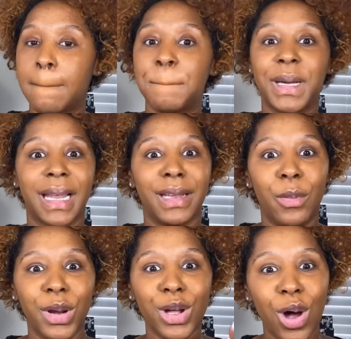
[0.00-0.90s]
But I didn't
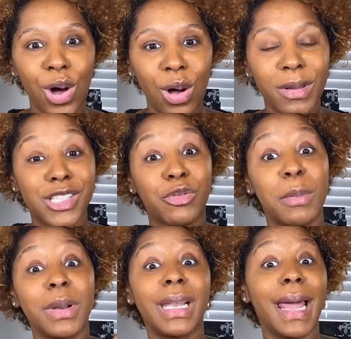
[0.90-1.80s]
want to call because
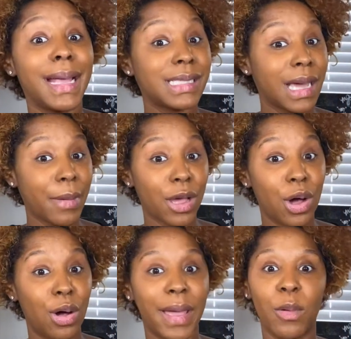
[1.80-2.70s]
remember the last time I
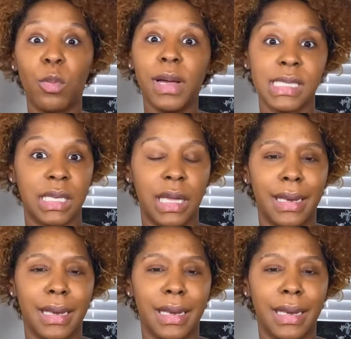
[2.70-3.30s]
called, it wasn't it.